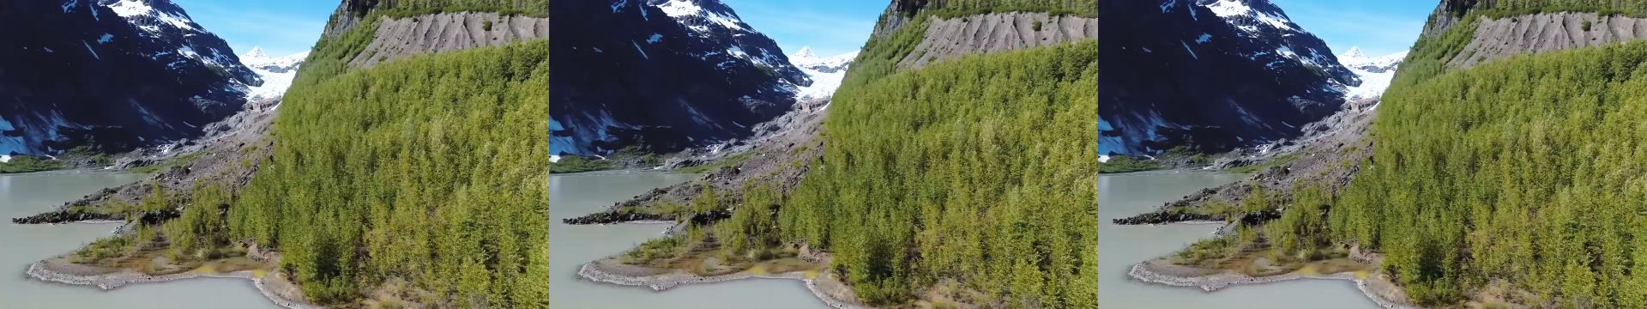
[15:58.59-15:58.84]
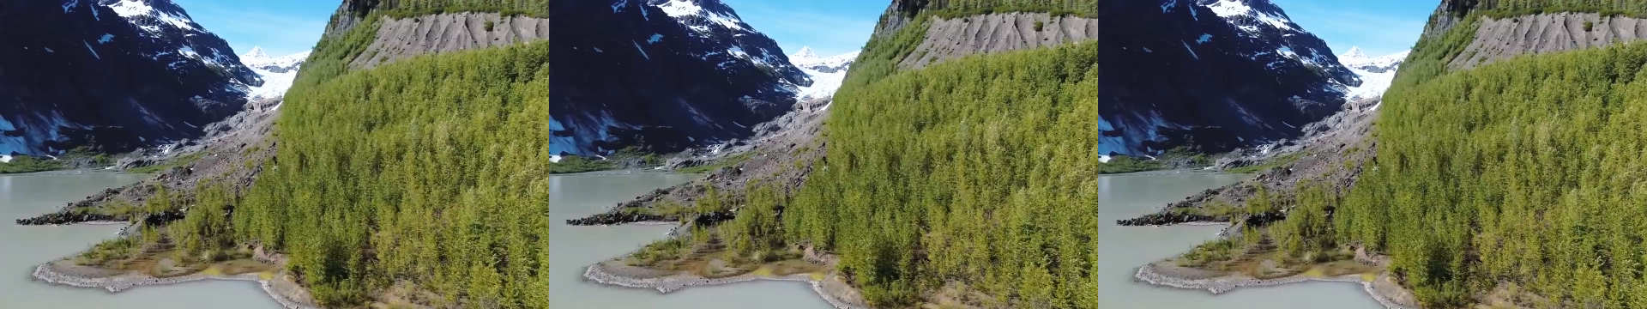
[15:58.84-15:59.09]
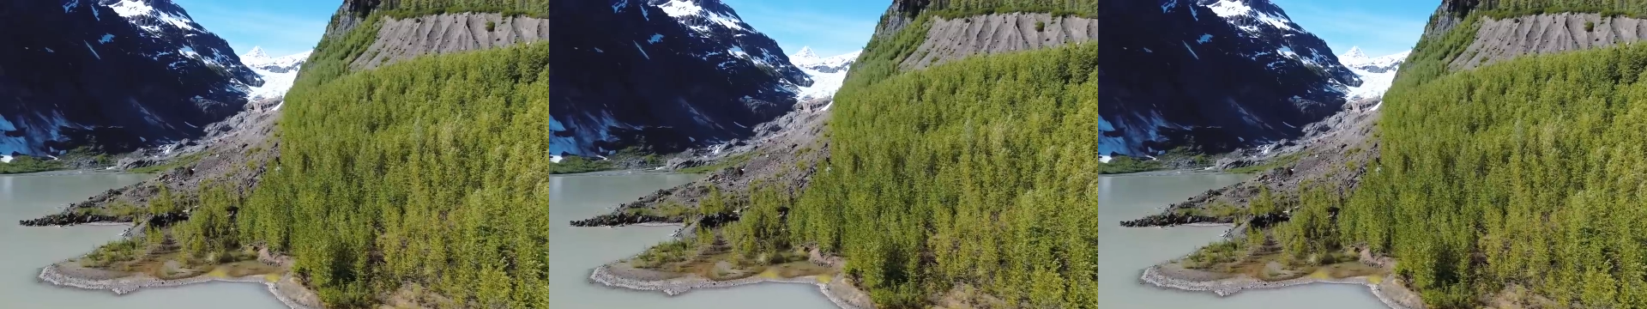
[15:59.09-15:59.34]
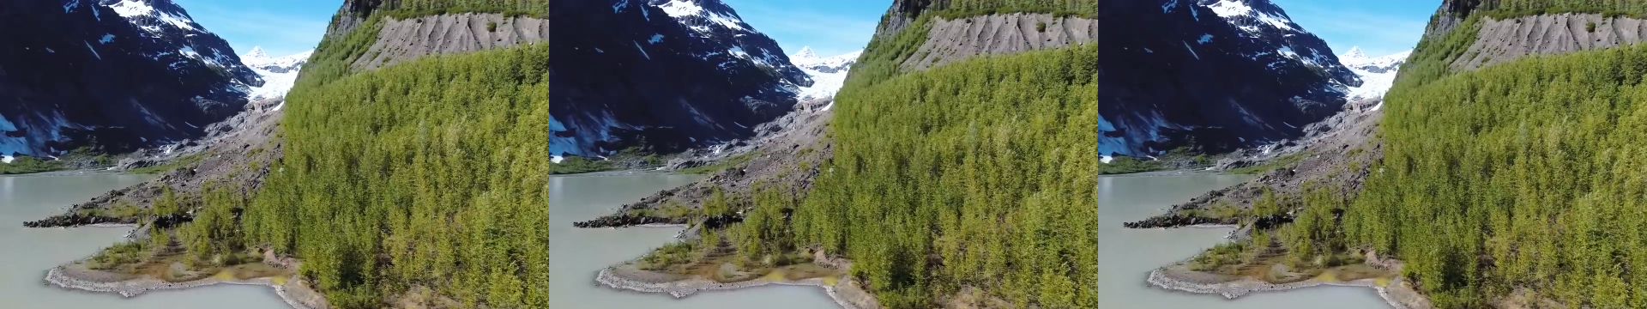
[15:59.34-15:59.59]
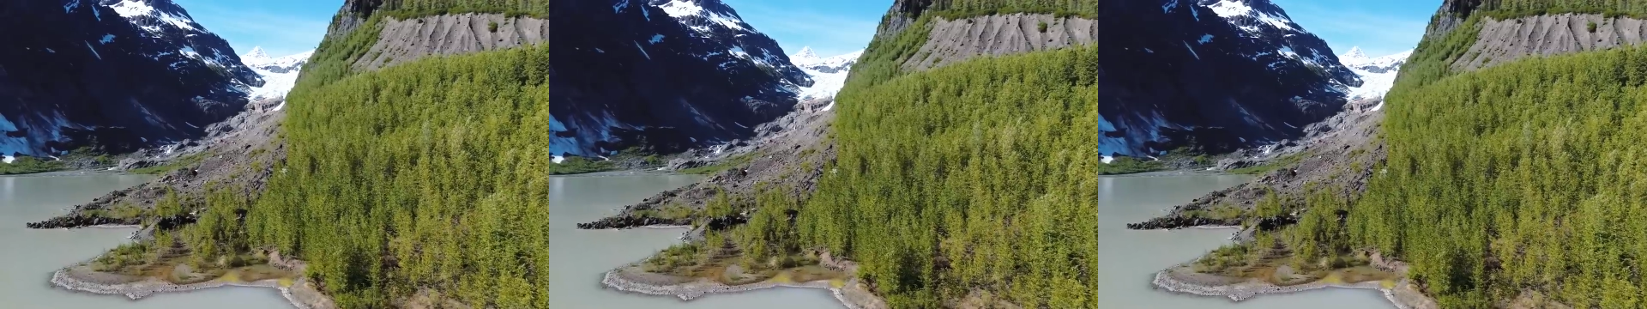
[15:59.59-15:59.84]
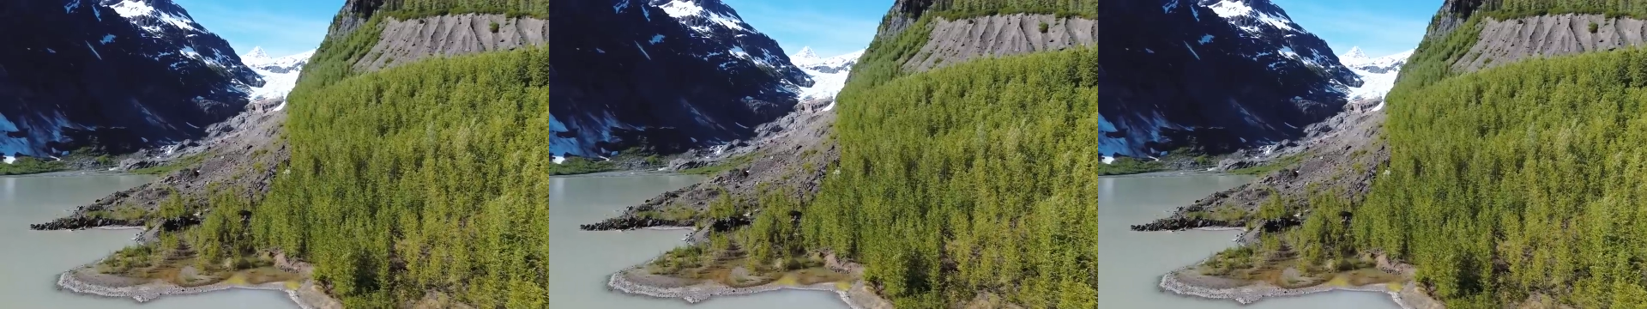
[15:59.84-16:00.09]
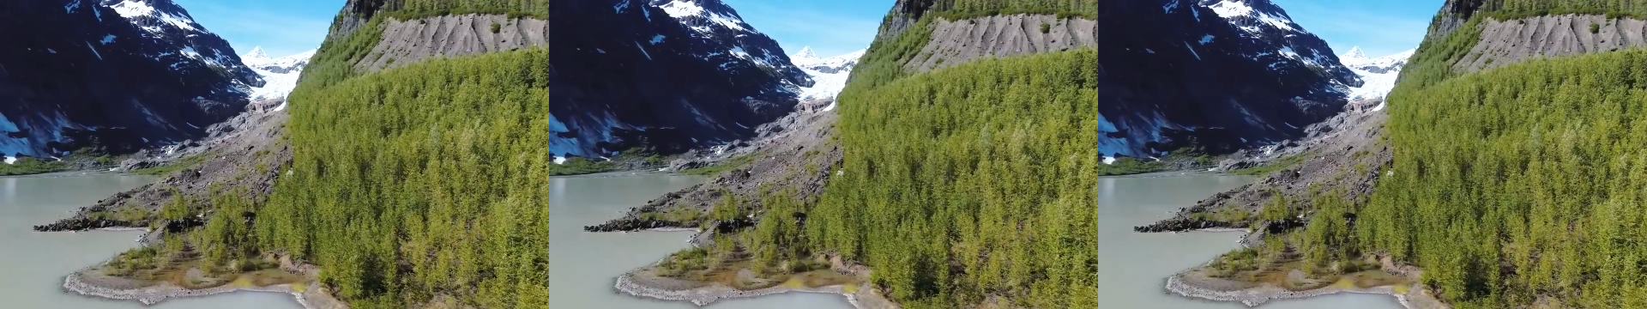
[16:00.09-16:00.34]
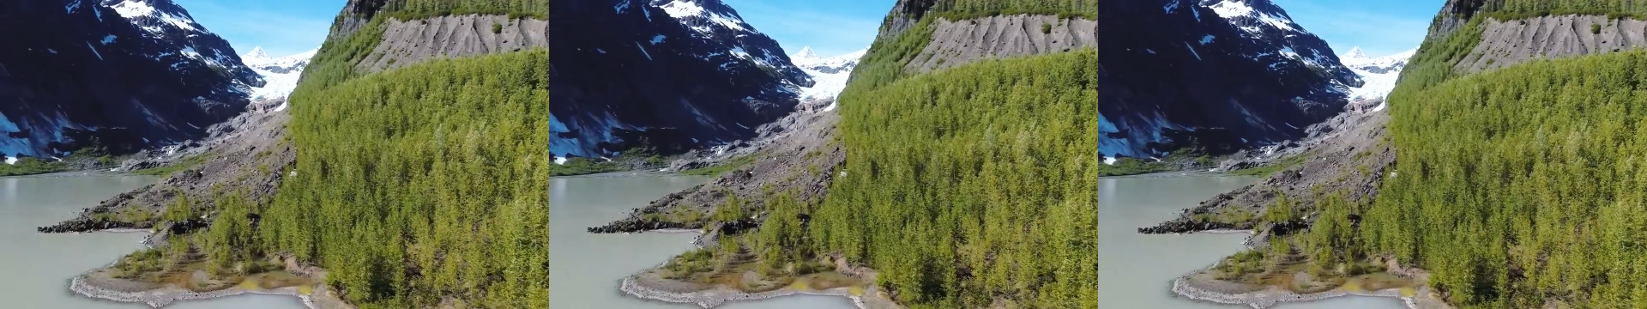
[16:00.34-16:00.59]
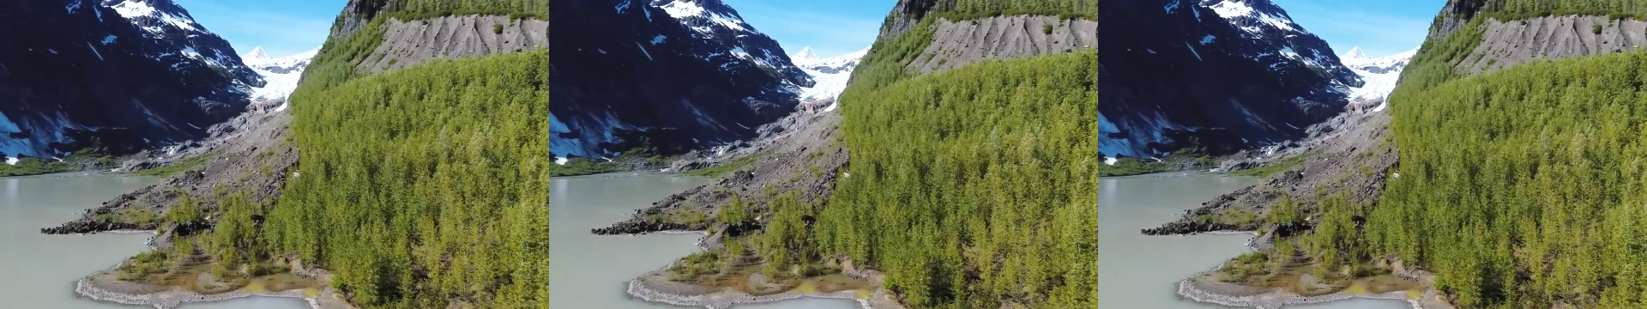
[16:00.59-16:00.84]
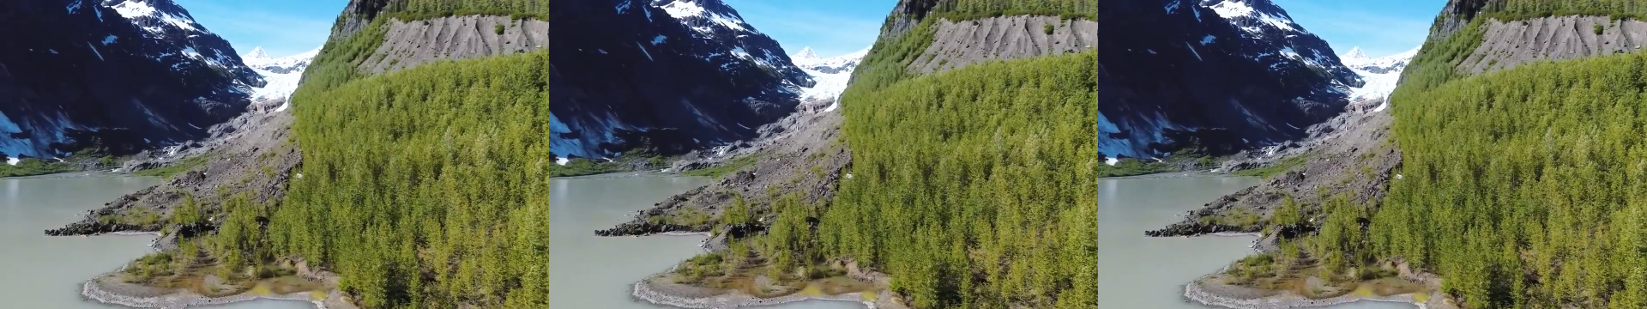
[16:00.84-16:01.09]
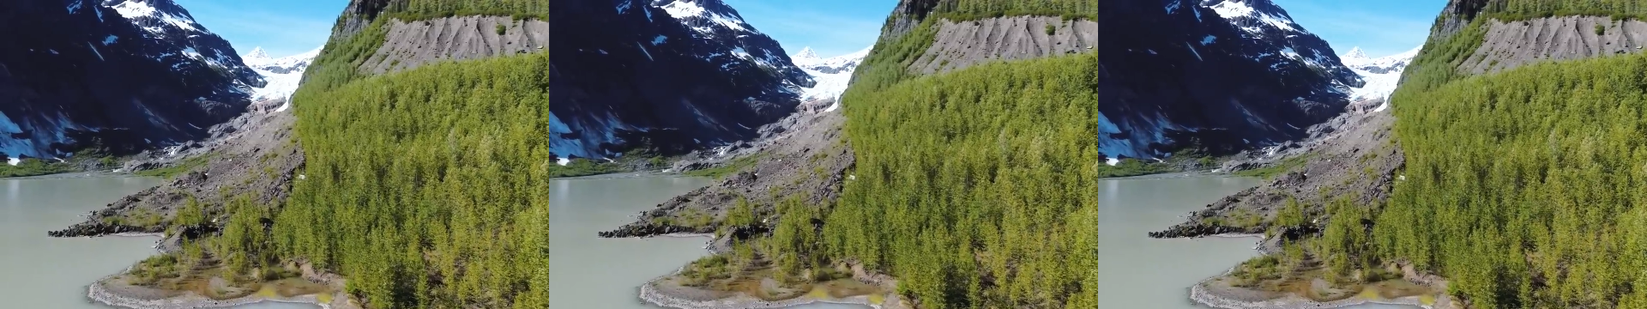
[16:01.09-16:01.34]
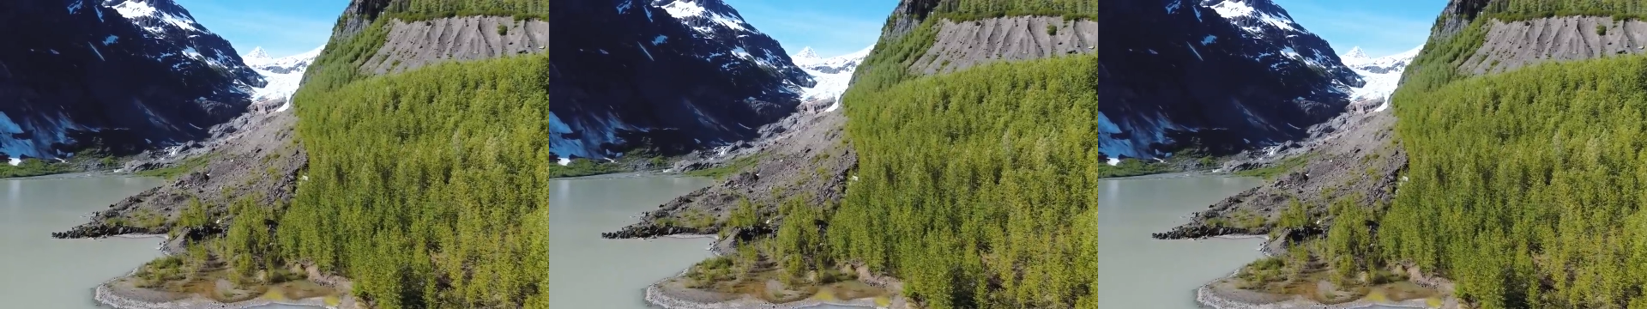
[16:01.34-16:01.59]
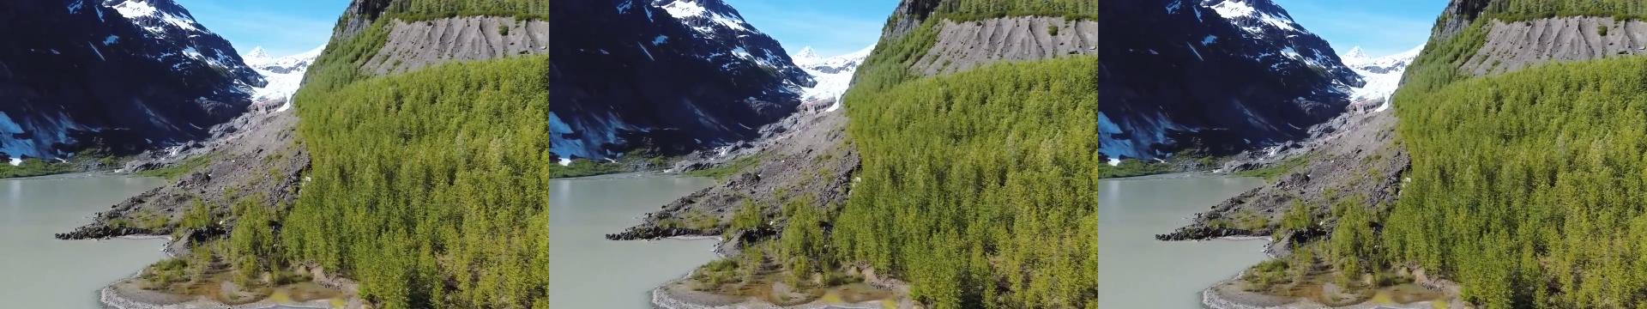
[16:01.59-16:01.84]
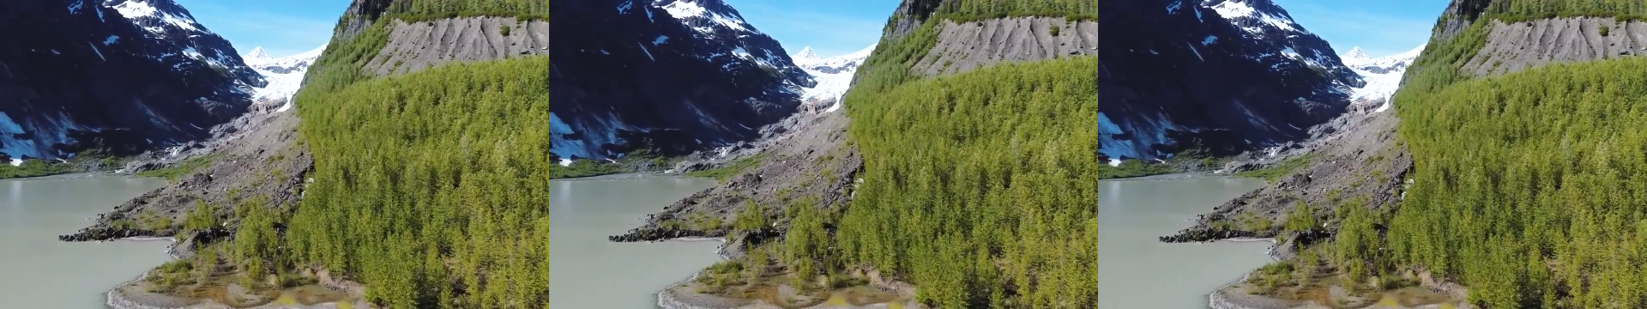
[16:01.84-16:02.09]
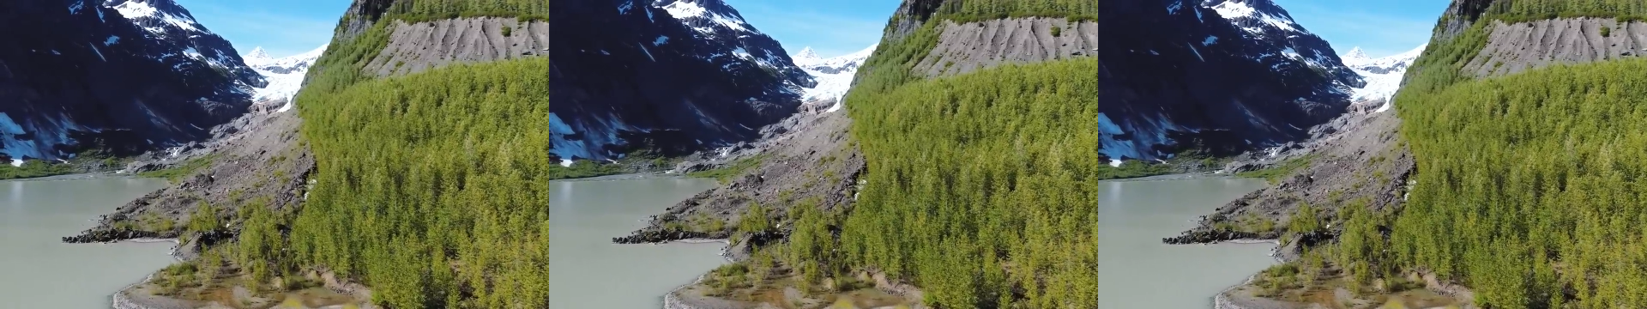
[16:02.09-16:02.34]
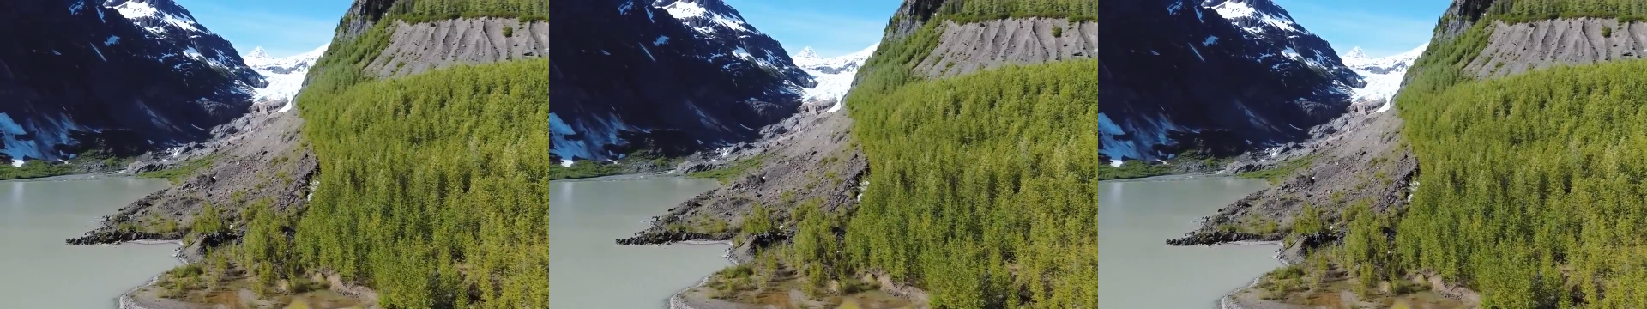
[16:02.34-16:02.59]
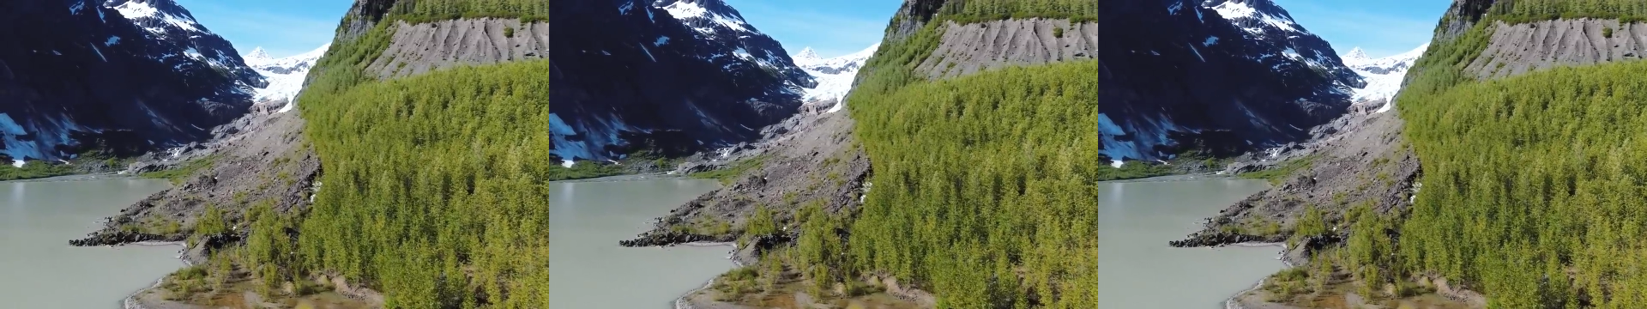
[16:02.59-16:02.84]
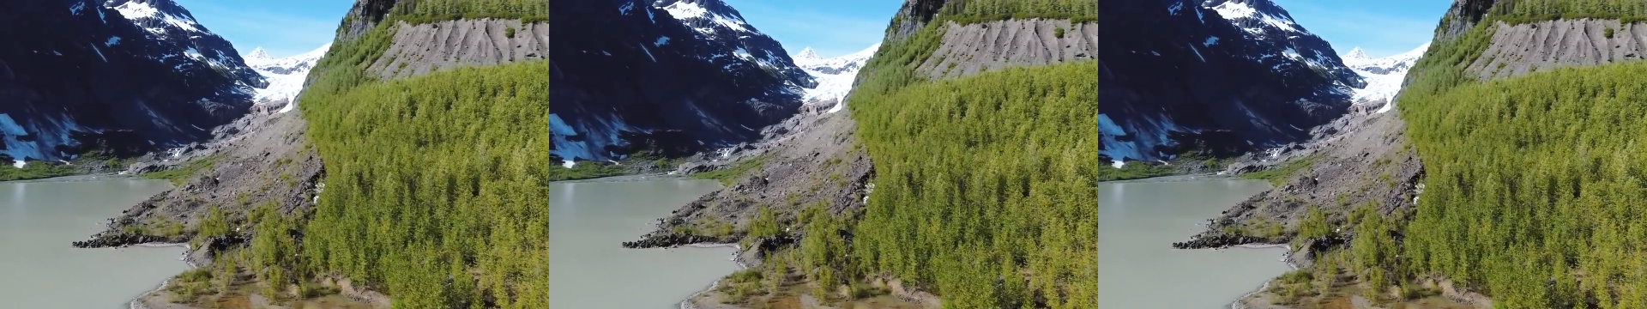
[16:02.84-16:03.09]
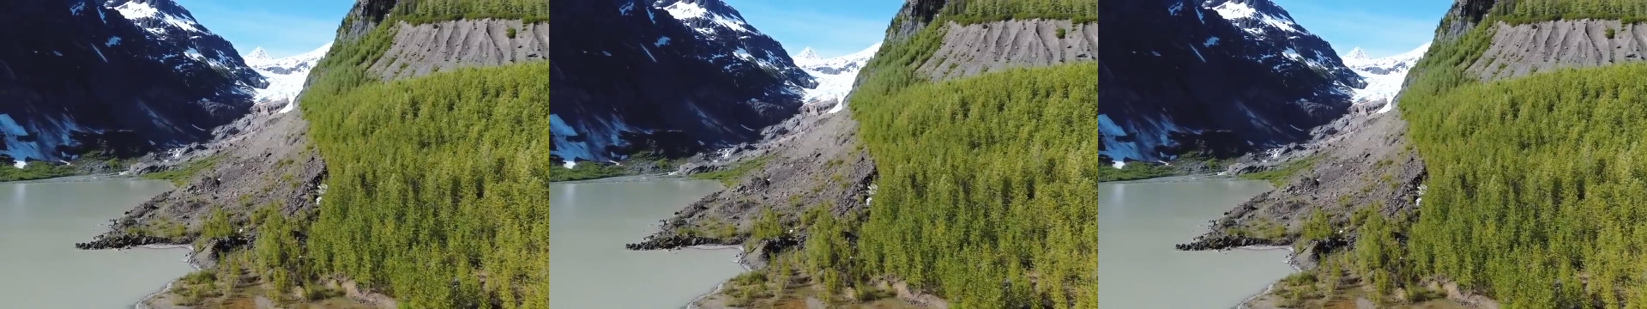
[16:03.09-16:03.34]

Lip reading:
Nobody's mouth can be seen.